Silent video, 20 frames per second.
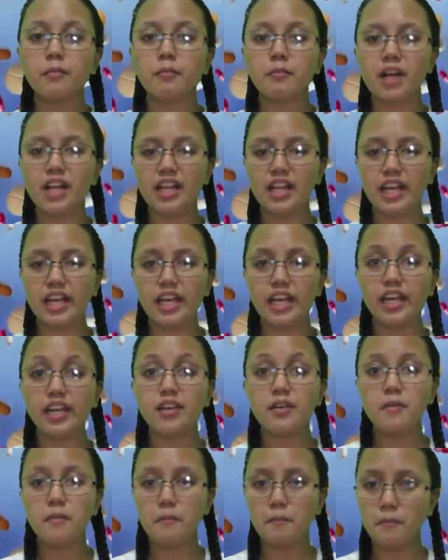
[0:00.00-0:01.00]
malaise,
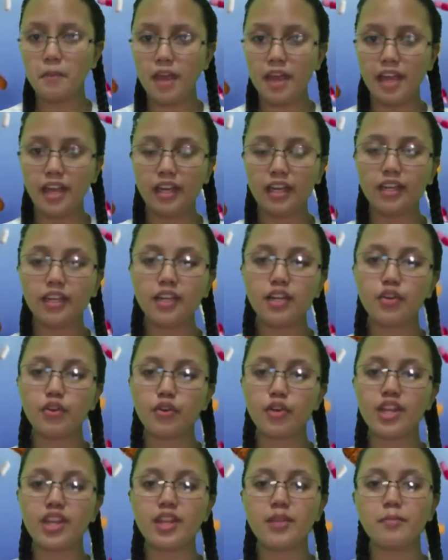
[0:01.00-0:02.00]
pain,
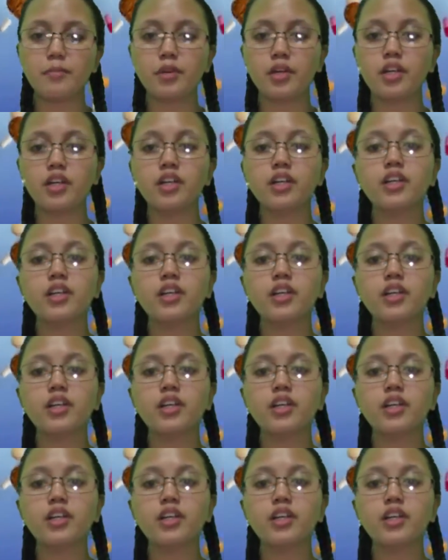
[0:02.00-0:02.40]
erythema,